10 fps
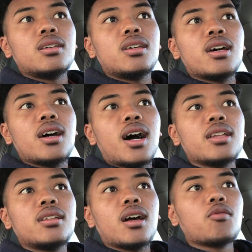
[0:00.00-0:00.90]
yeah, I
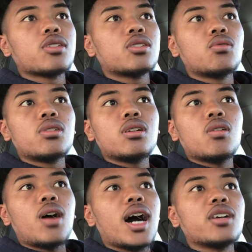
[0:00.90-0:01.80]
didn't. I wasn't doing
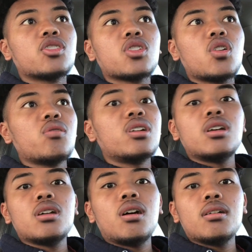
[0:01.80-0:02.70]
no isoing
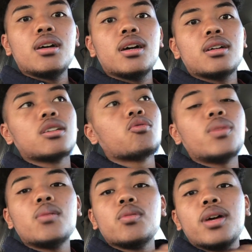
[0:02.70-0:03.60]
and all that. Cause
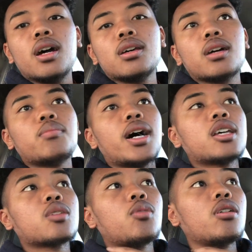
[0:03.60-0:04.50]
remember, man, like
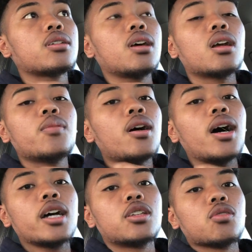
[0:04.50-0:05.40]
basketball is not about
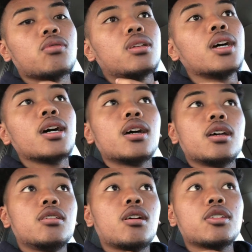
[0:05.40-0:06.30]
isoing.
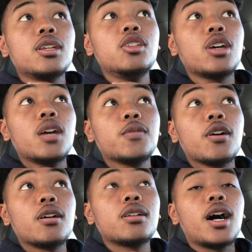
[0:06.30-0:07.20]
Y'all see James Harden